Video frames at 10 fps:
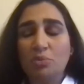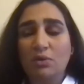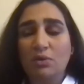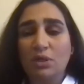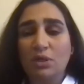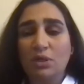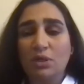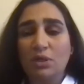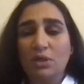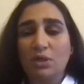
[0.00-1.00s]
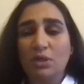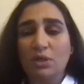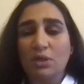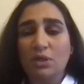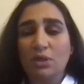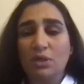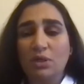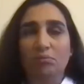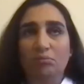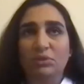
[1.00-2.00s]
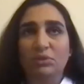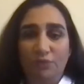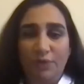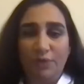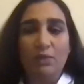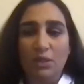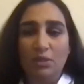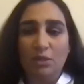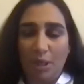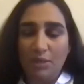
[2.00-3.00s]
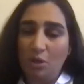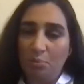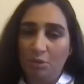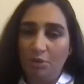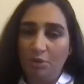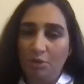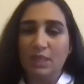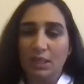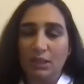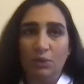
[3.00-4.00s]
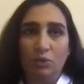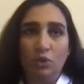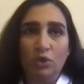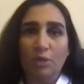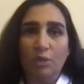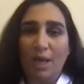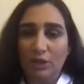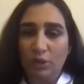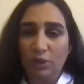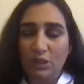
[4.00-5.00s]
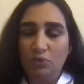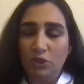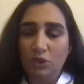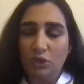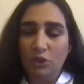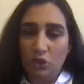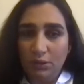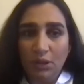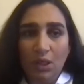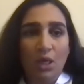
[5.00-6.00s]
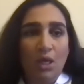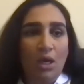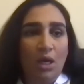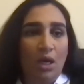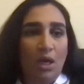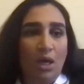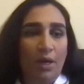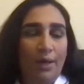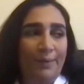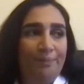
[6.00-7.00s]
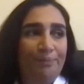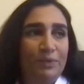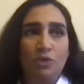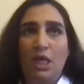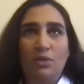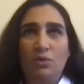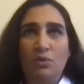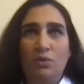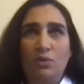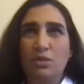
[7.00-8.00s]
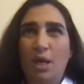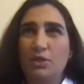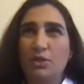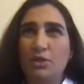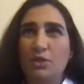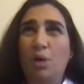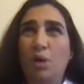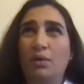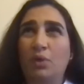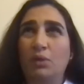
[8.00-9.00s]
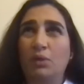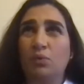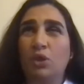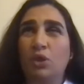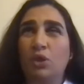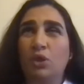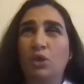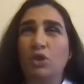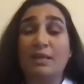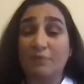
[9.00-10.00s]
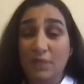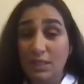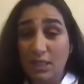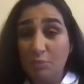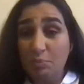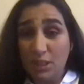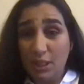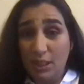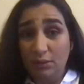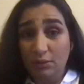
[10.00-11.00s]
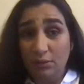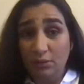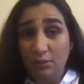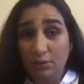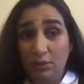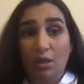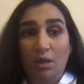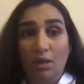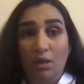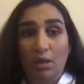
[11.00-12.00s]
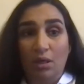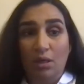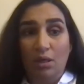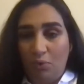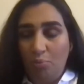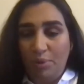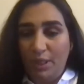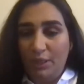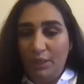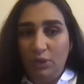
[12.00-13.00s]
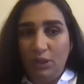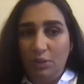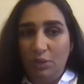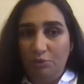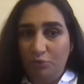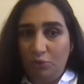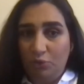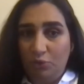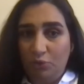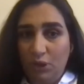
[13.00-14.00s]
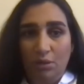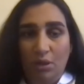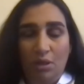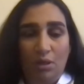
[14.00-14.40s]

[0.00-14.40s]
that the Egyptian ecosystem general actually did very well in the past couple of years. Yani, looking back on 2021, the Egyptian ecosystem has grown by 176% compared to the year before.